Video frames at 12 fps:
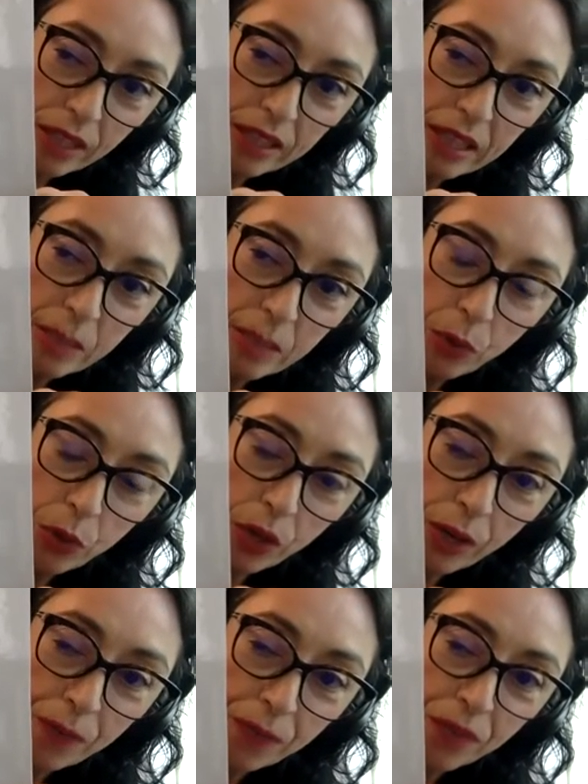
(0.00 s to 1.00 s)
this
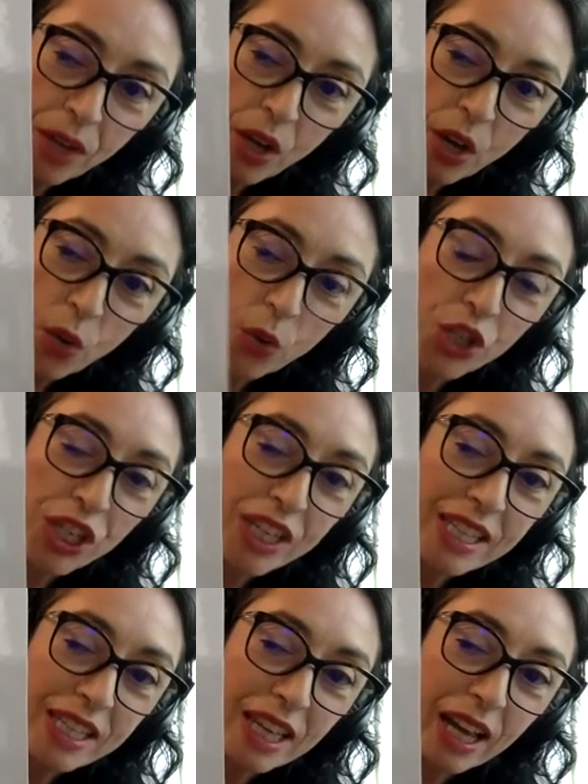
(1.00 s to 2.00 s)
book which
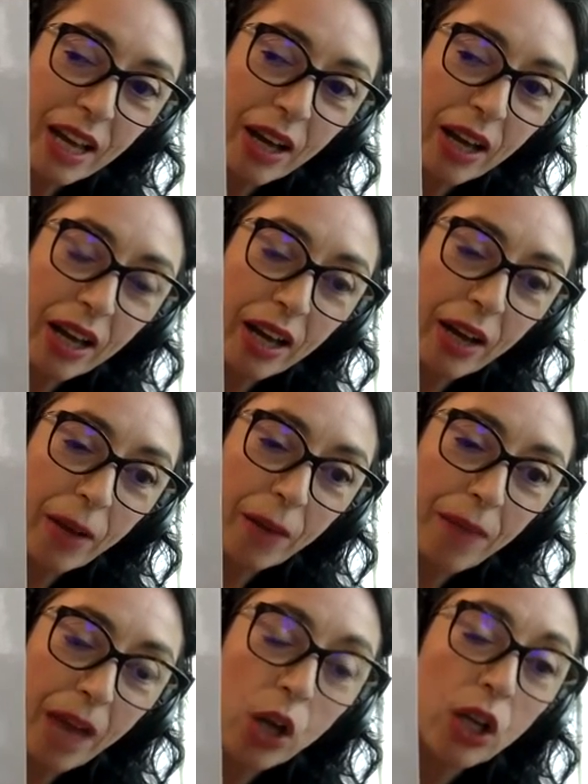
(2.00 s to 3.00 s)
is a, uh, uh,
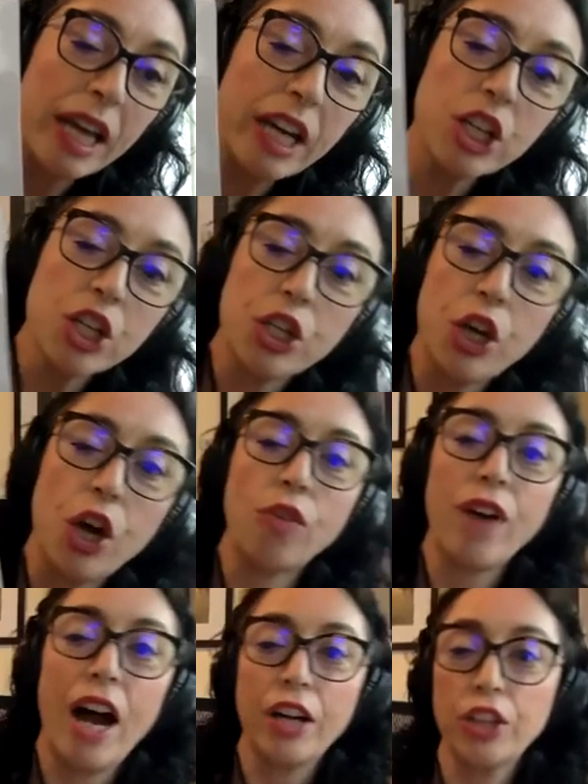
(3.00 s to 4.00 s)
a collection
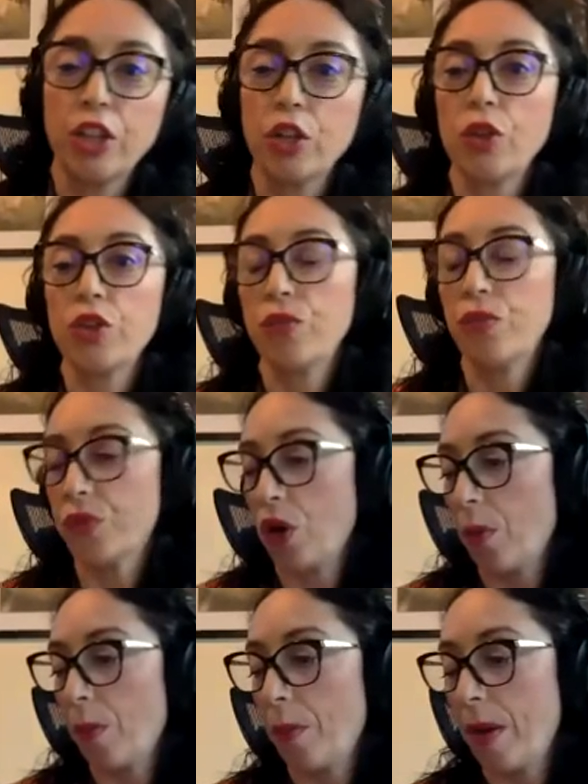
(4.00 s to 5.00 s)
of articles
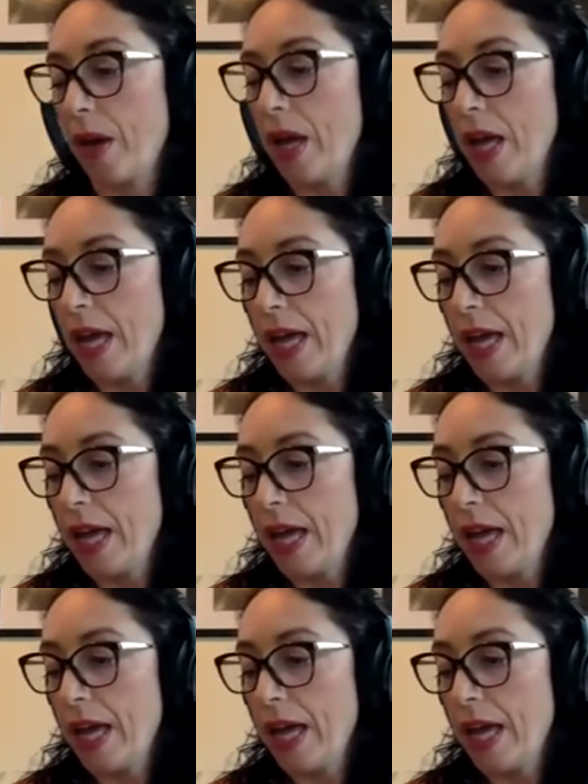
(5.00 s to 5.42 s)
from um,